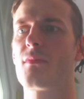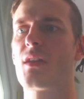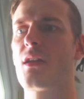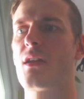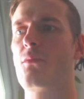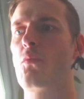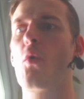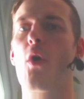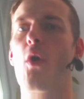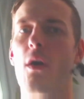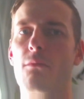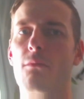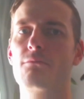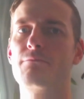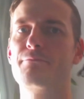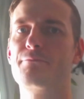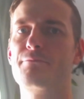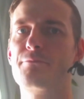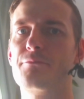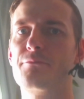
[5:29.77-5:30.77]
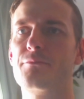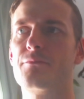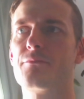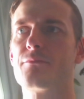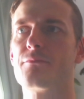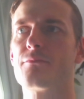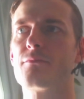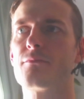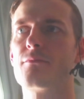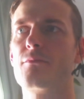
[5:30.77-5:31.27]
were
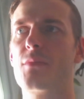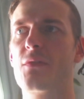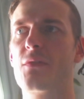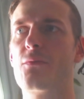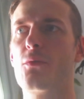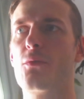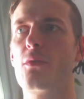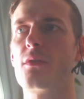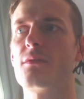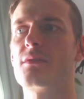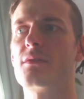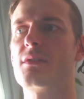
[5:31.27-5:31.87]
before,